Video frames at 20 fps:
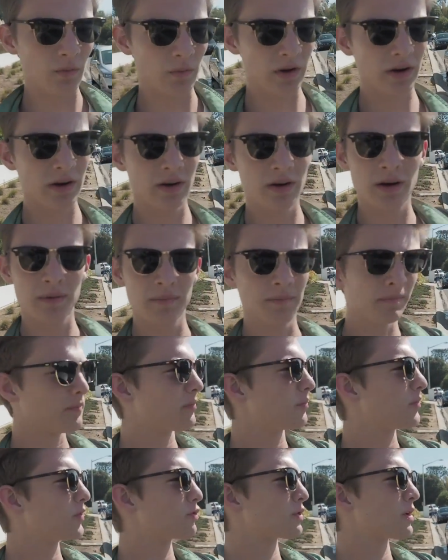We are
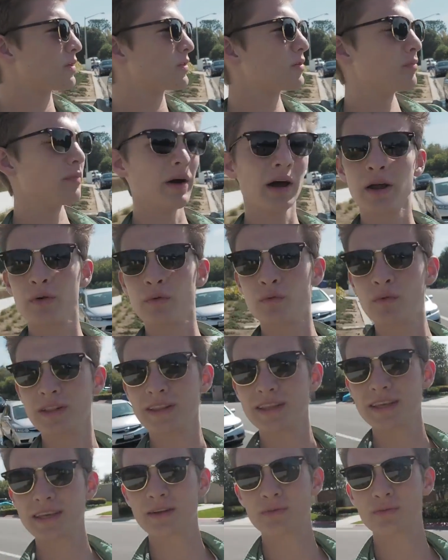um, surrounded by
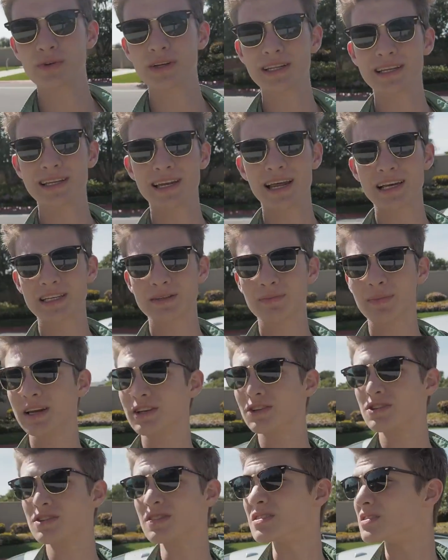really, really nice
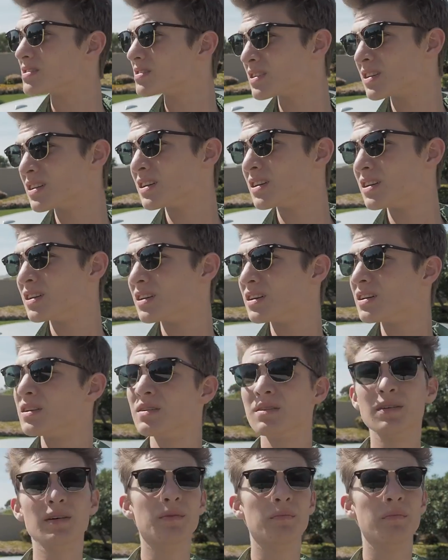mansions
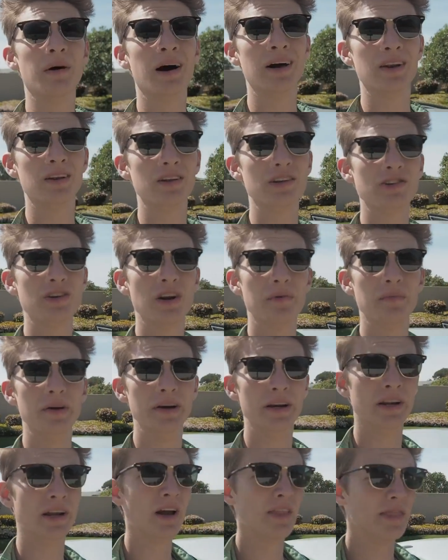behind all the
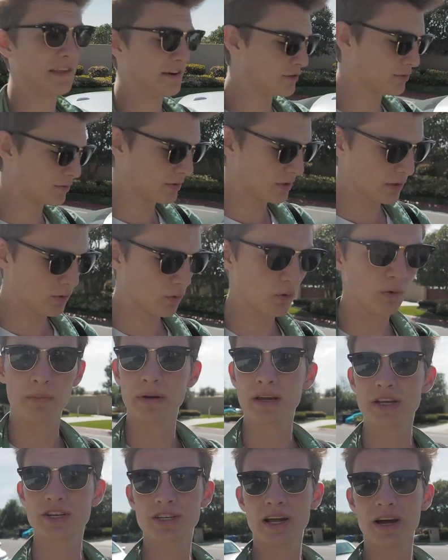shrubbery. There's a really cool
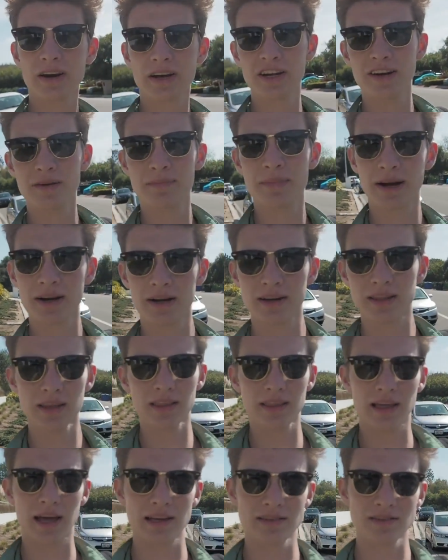beach down here, apparently,
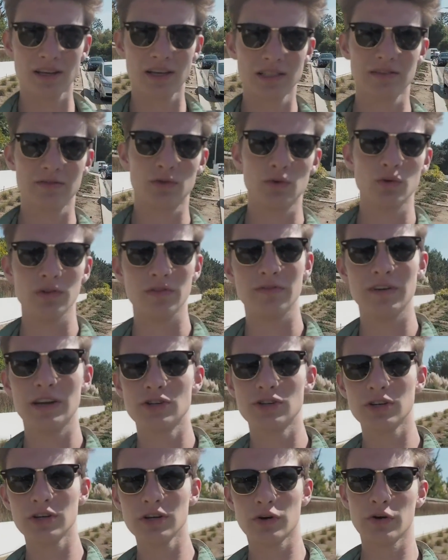that has lots of cool
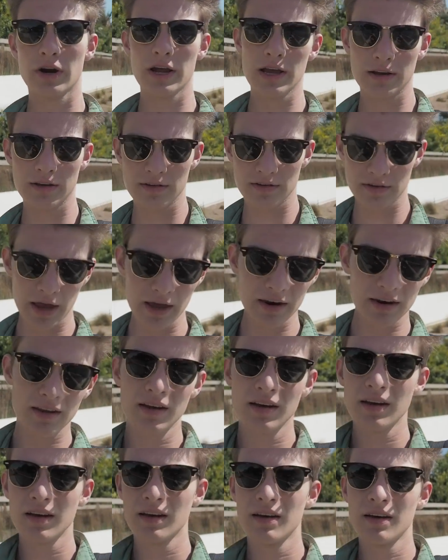adventure, Greg said.
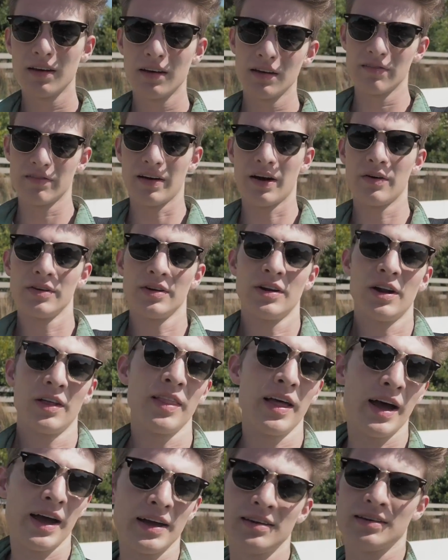Found it
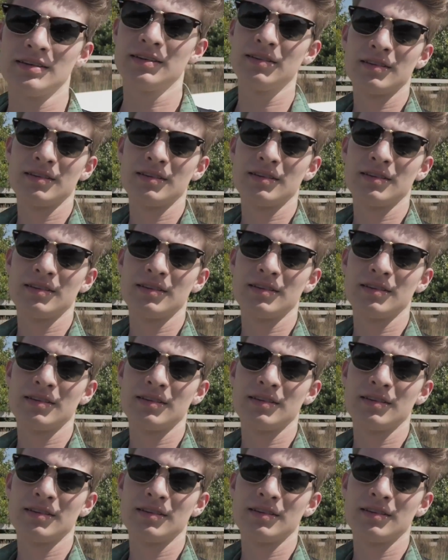online.